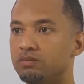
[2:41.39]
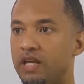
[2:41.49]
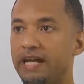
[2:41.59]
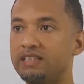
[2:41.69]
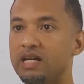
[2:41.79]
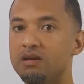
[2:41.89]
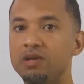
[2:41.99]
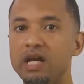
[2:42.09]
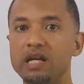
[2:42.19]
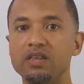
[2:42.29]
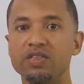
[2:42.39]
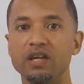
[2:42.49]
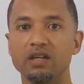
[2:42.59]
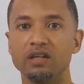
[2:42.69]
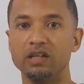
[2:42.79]
X can be
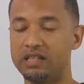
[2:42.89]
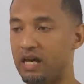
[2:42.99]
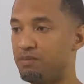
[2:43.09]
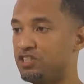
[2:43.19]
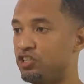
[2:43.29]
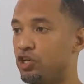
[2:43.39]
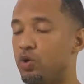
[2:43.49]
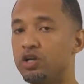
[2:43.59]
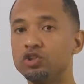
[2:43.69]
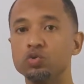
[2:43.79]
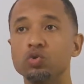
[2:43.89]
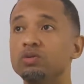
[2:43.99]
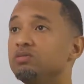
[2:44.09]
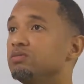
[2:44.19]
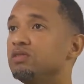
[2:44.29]
anything. It can be 0, 1,
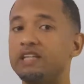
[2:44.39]
2.